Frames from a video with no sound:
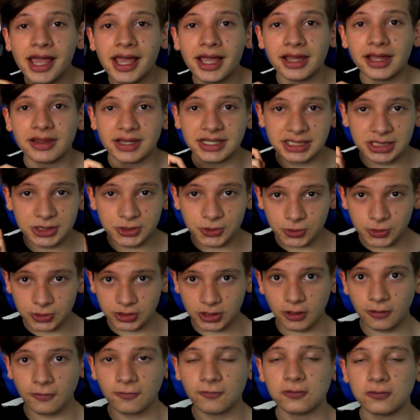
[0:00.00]
This is
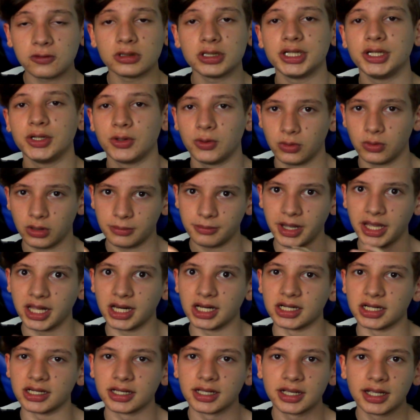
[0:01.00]
also fully
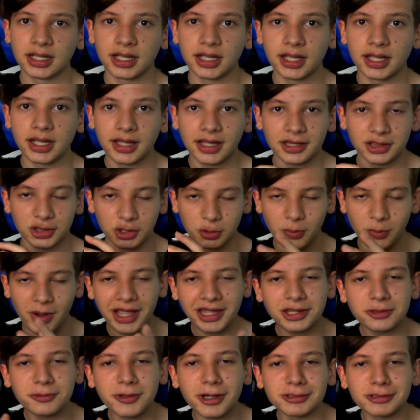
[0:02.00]
automated. The way
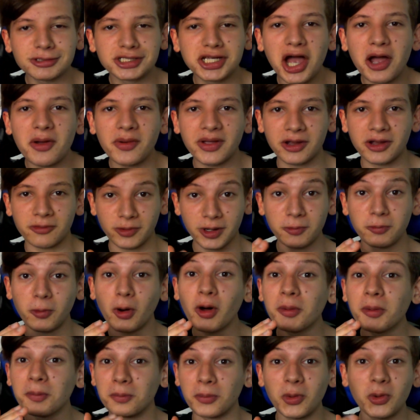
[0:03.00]
the world's going, we
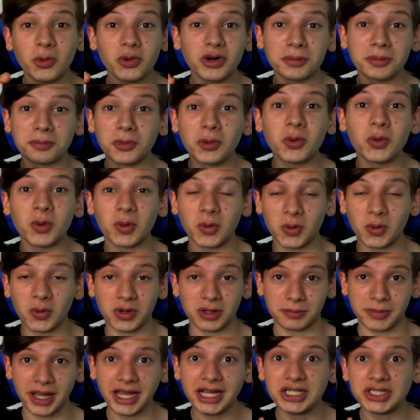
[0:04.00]
want more and more
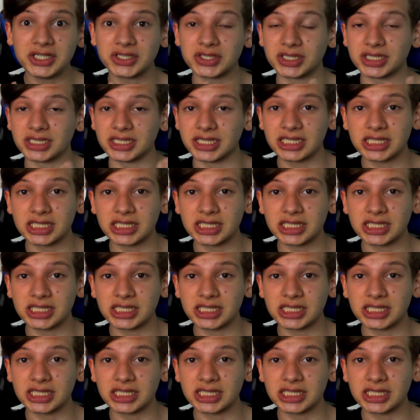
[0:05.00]
automation.